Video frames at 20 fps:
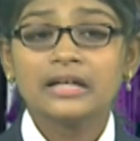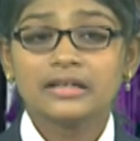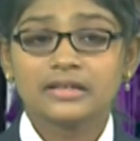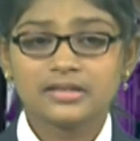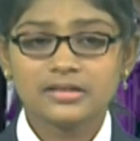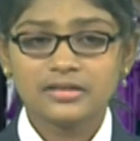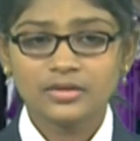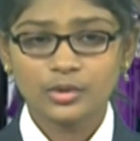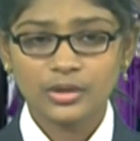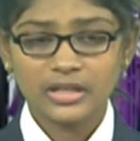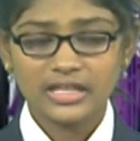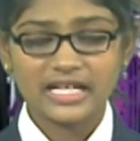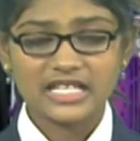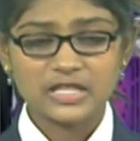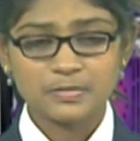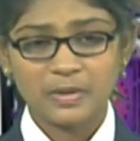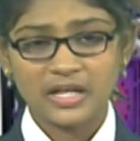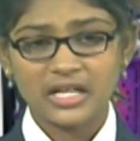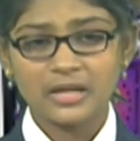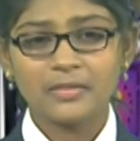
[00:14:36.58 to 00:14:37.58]
doing
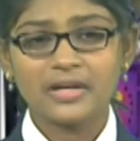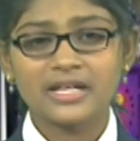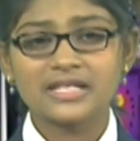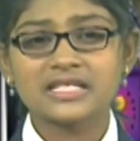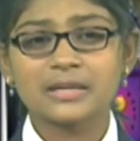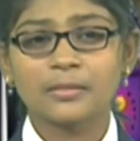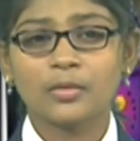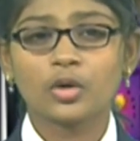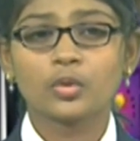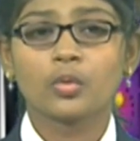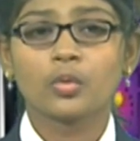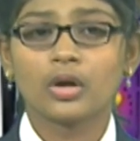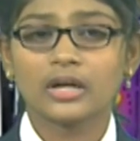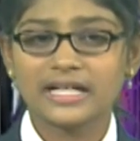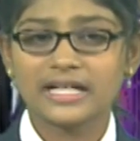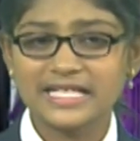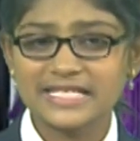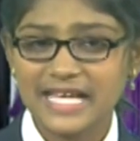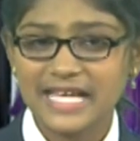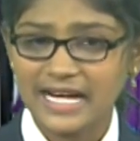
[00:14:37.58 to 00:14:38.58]
experiments about what
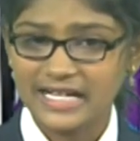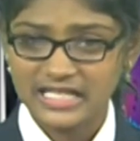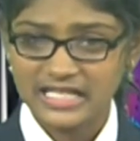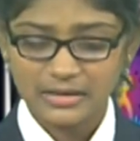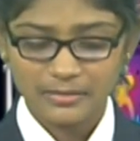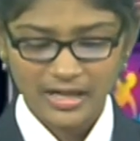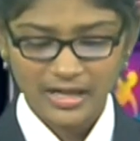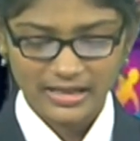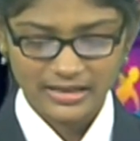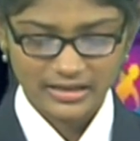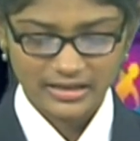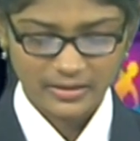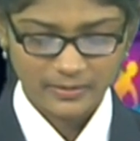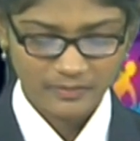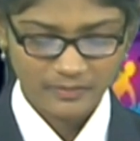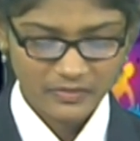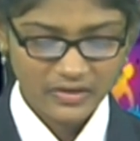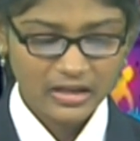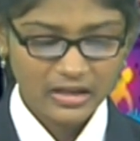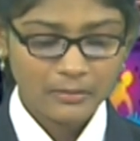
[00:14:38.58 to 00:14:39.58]
is antimatter.
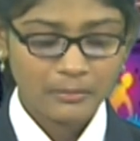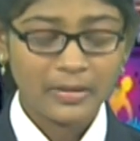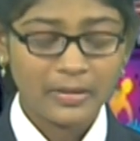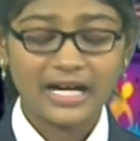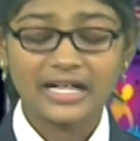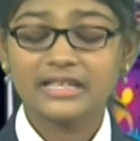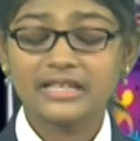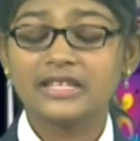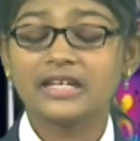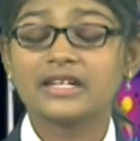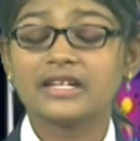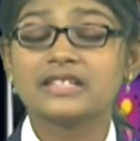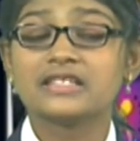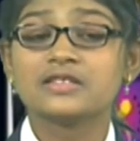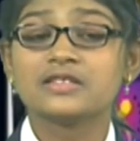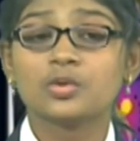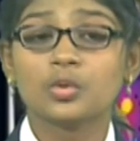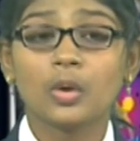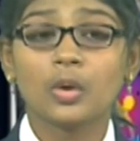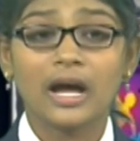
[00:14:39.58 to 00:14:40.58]
But there is
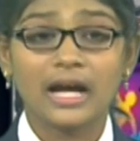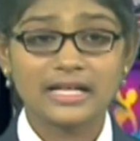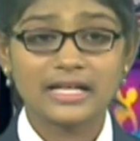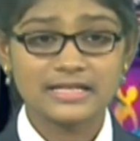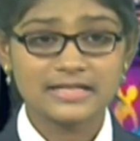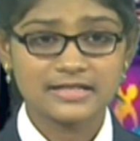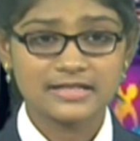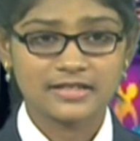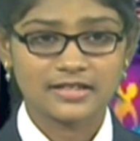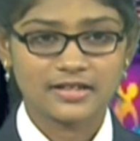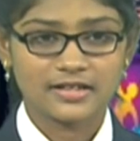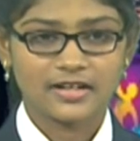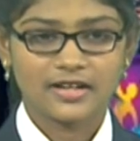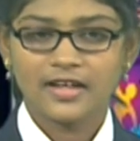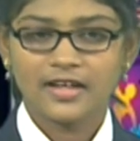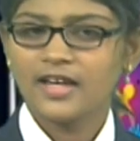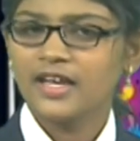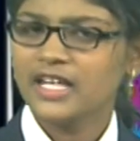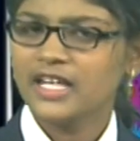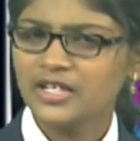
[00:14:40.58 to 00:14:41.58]
no answer.
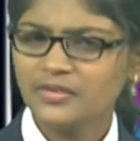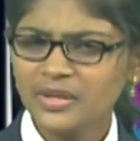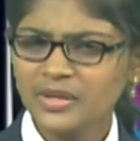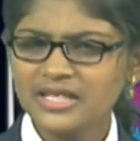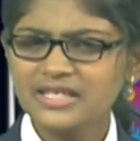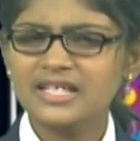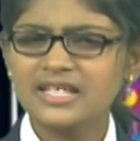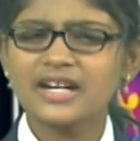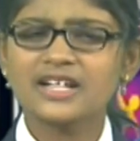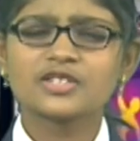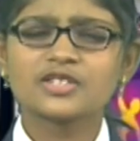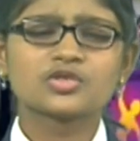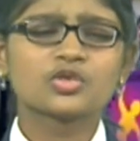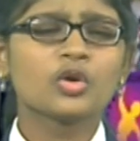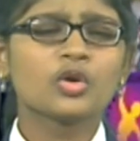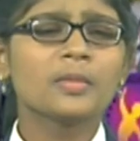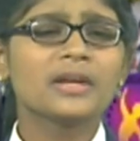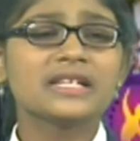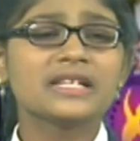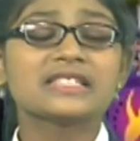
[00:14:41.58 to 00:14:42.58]
Even there are so
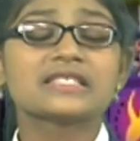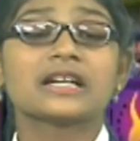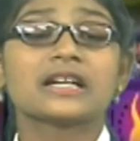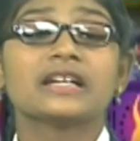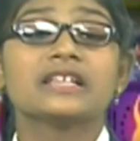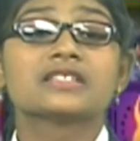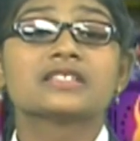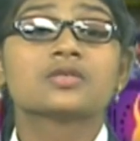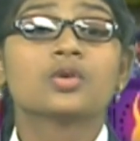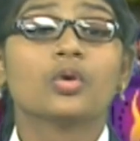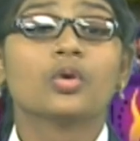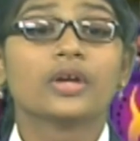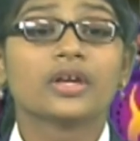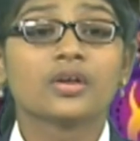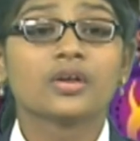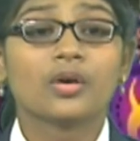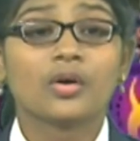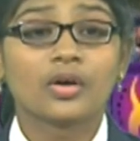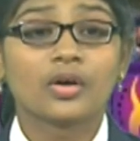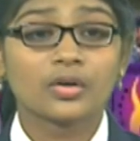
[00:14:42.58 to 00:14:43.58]
many studies going
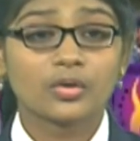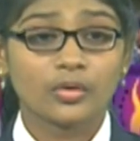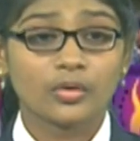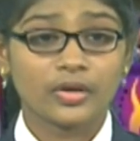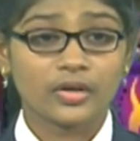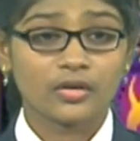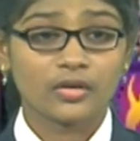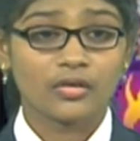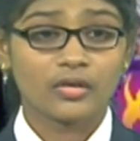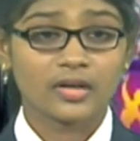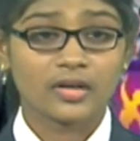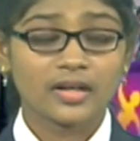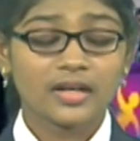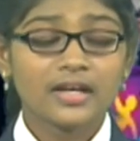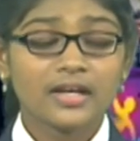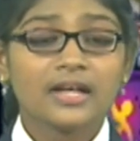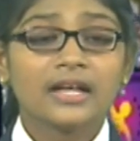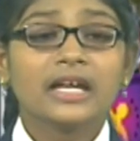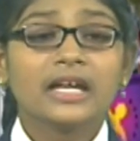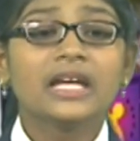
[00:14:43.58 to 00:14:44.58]
on.
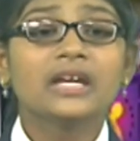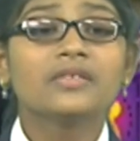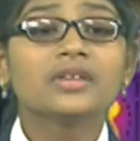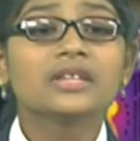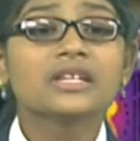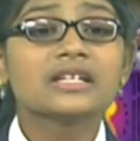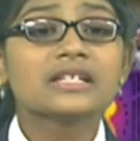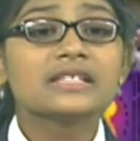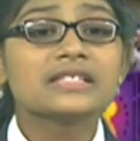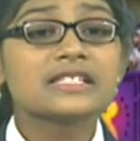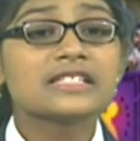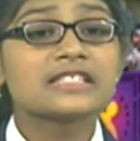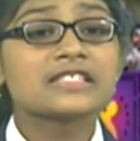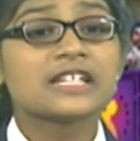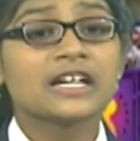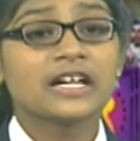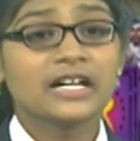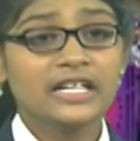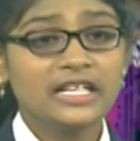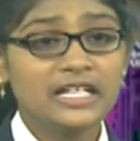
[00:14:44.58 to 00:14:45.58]
Even there is a
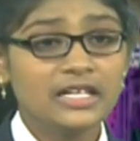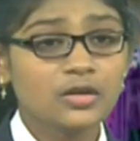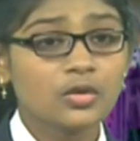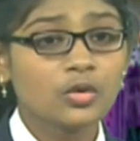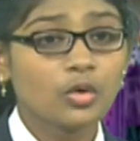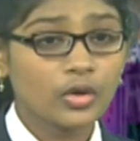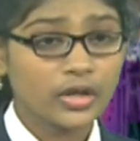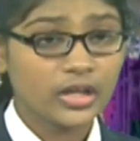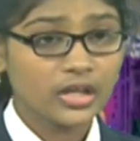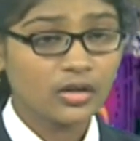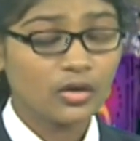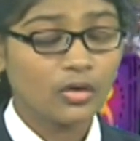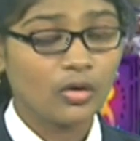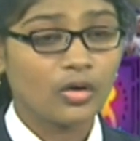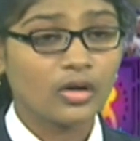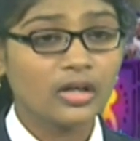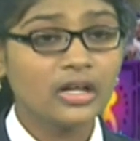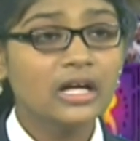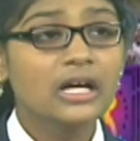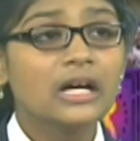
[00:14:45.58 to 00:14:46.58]
study going
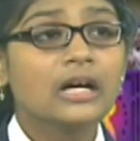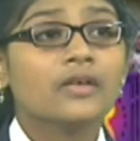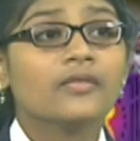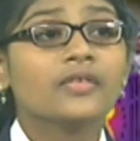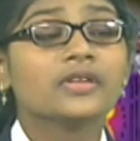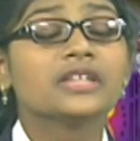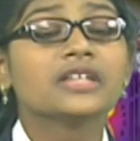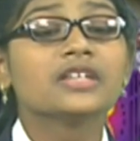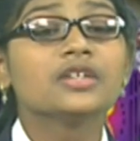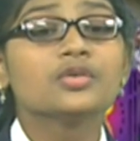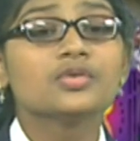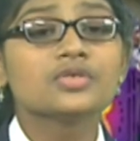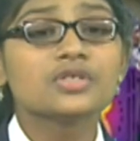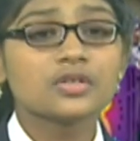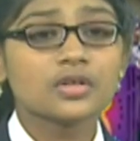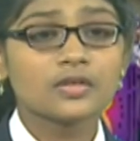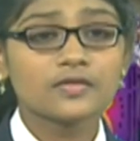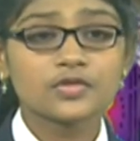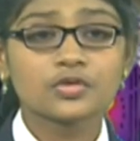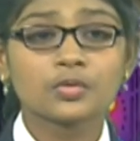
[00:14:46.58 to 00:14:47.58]
on with the using
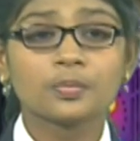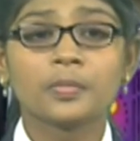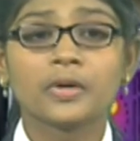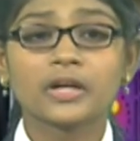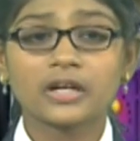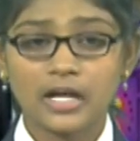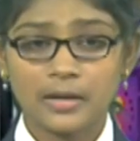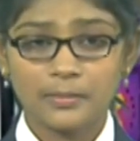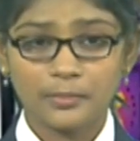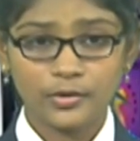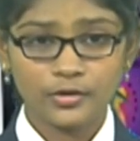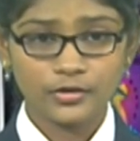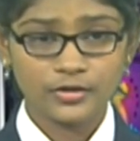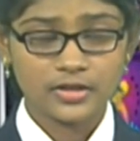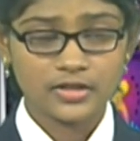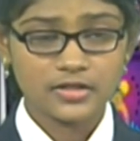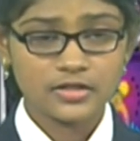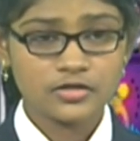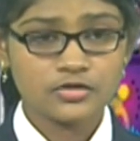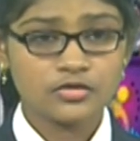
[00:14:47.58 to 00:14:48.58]
of
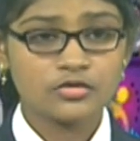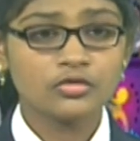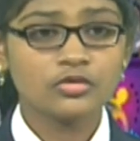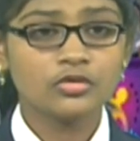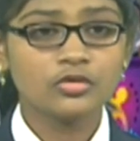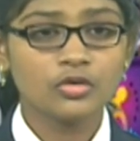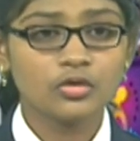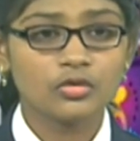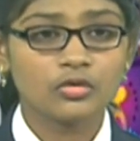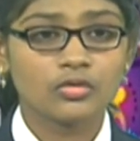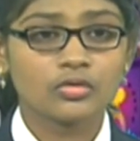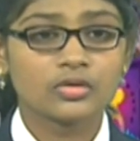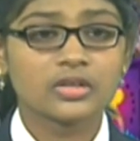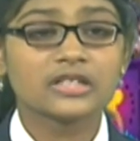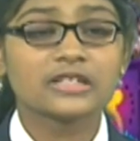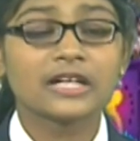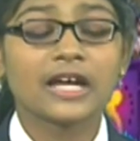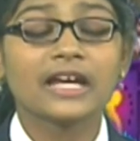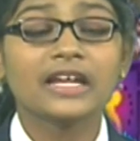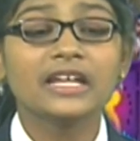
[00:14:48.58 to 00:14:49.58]
supercomputers to know the
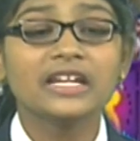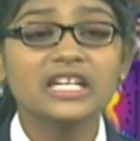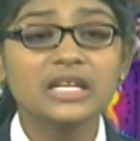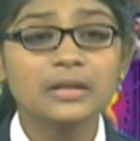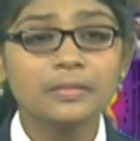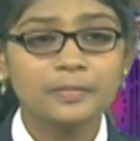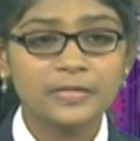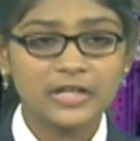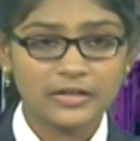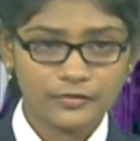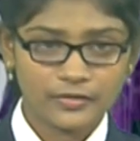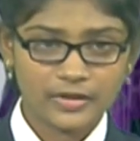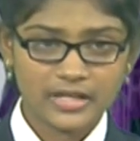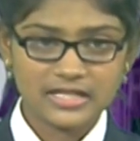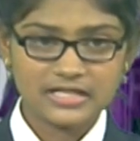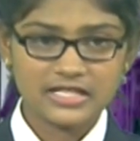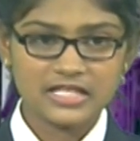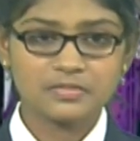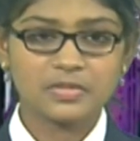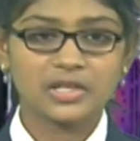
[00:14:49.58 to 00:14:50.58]
tiny
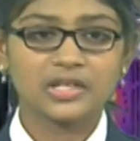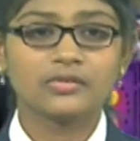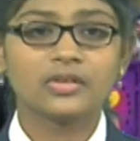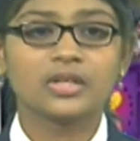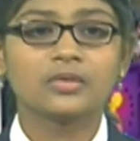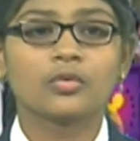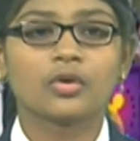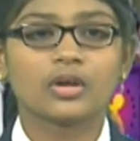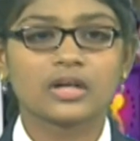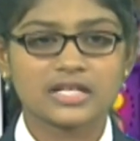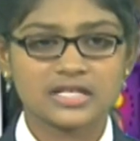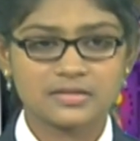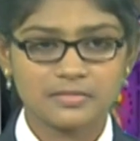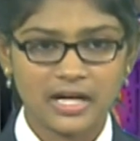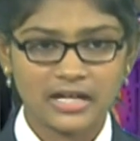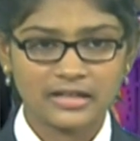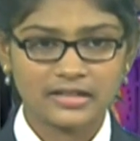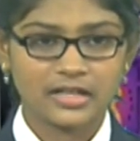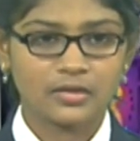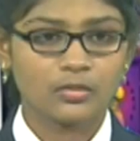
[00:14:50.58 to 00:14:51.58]
differences between what is
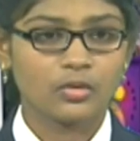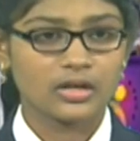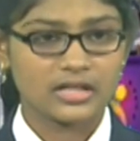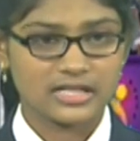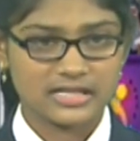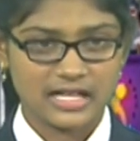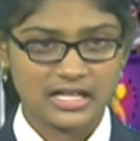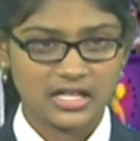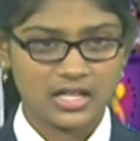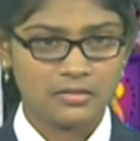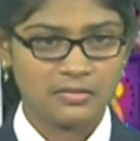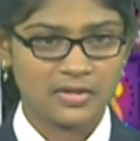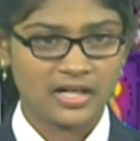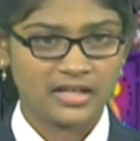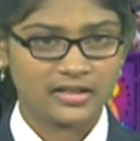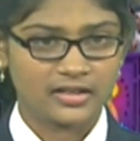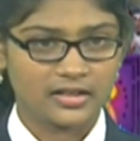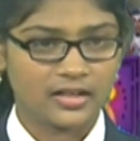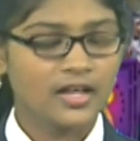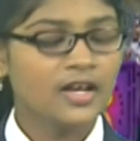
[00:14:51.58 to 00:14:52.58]
matter and what is
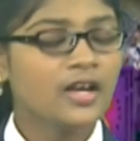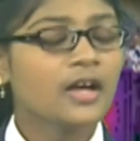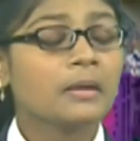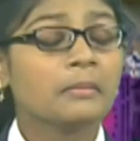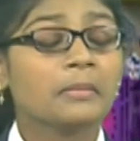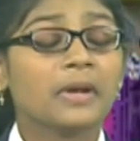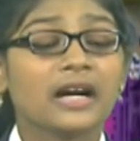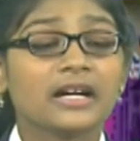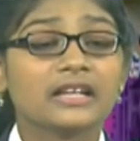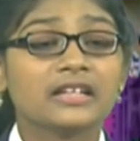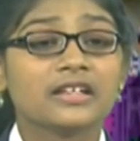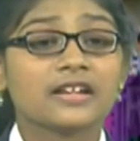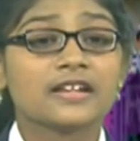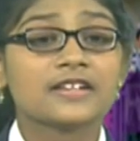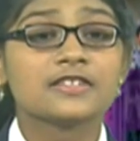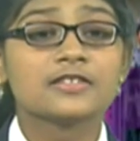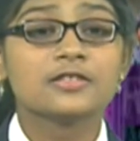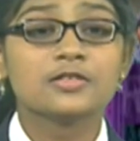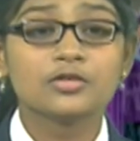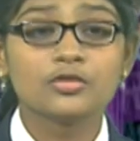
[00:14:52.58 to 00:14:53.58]
antimatter. But there are
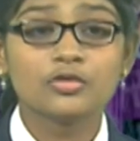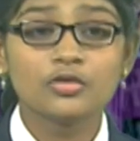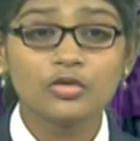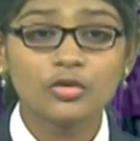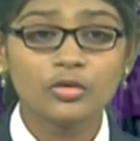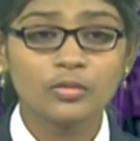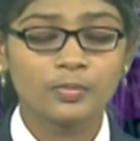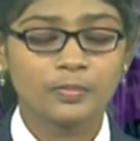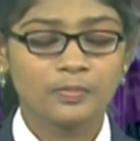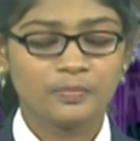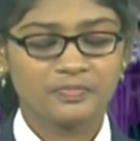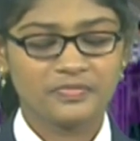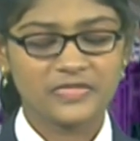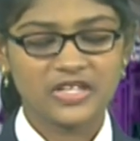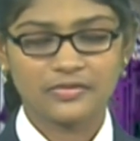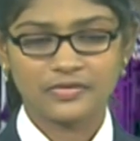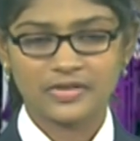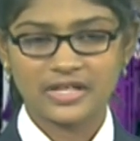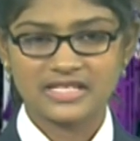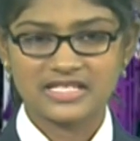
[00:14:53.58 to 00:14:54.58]
no
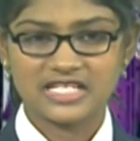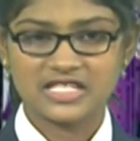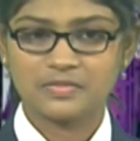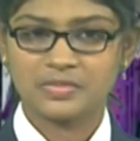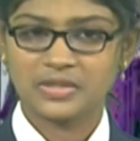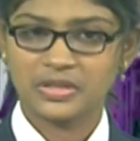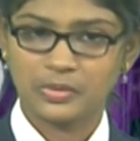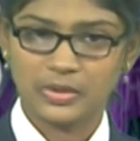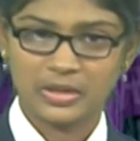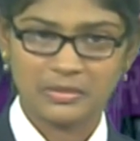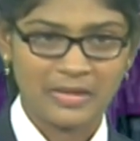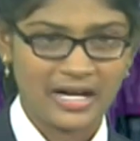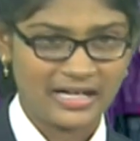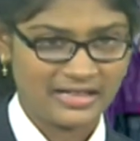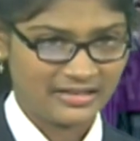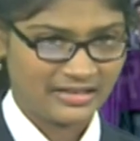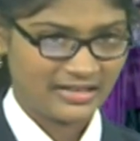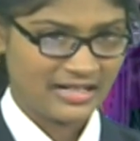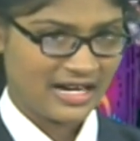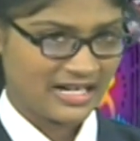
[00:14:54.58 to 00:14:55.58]
differences between matter
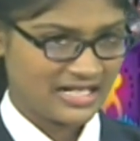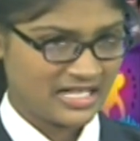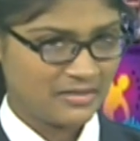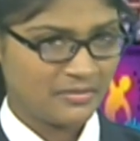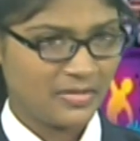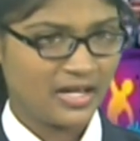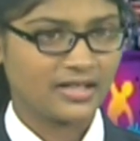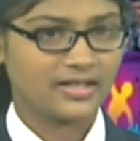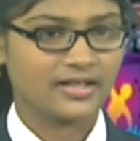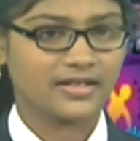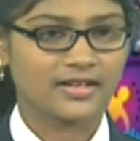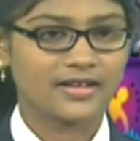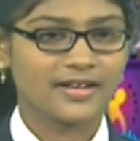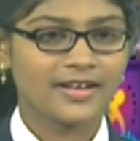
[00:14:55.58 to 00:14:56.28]
and antimatter.